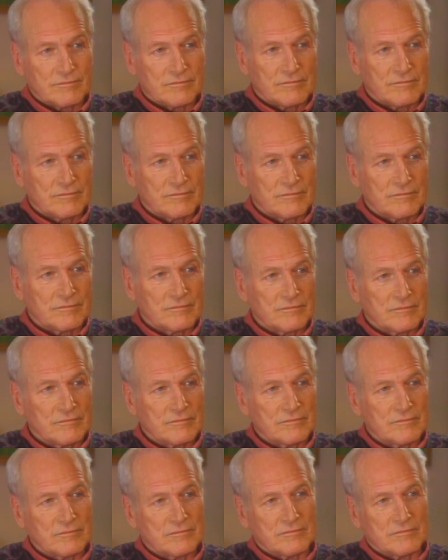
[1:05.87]
George Roy
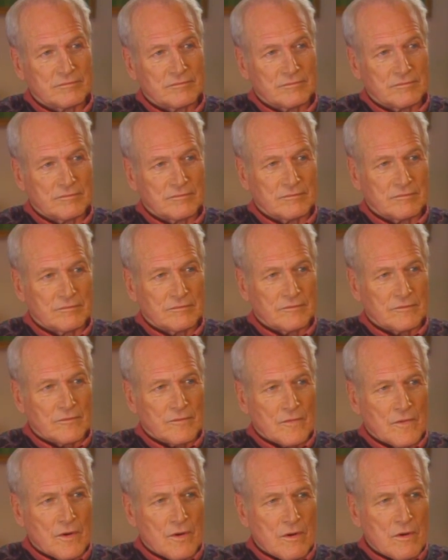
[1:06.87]
Hill couldn't make a
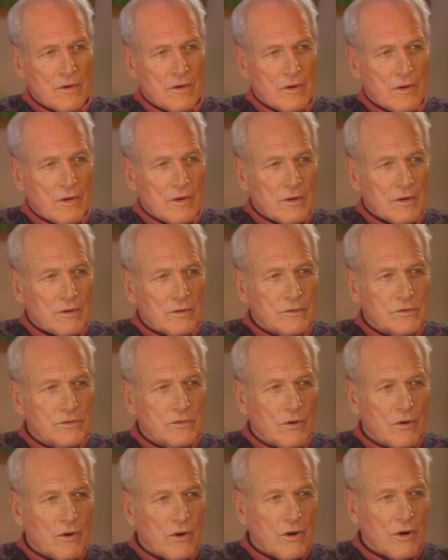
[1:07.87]
film in that environment.
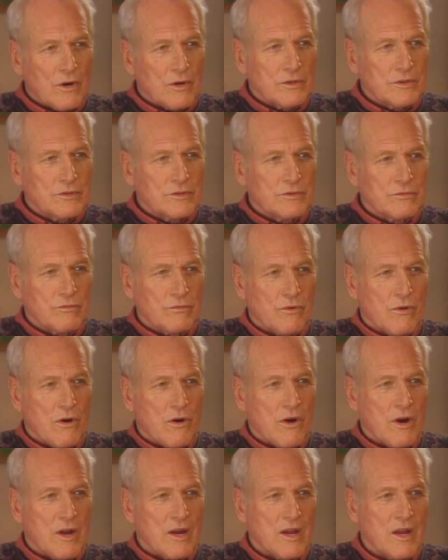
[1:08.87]
George
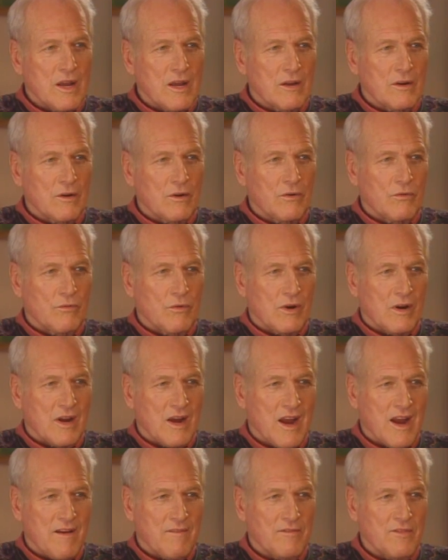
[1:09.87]
Roy Hill would
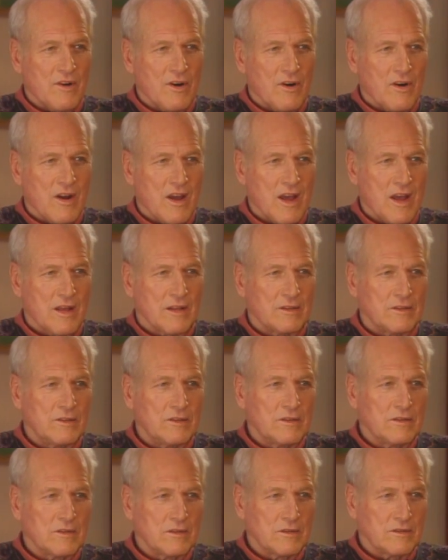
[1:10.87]
have their
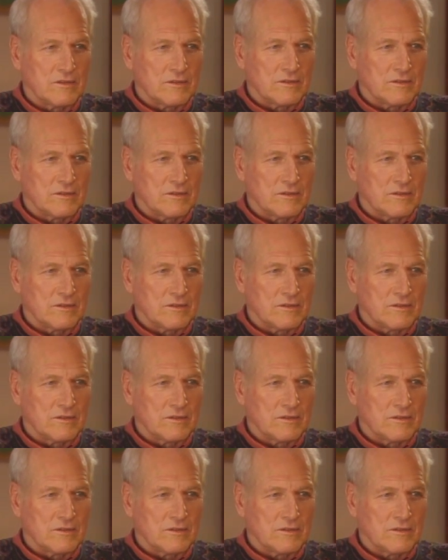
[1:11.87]
heads.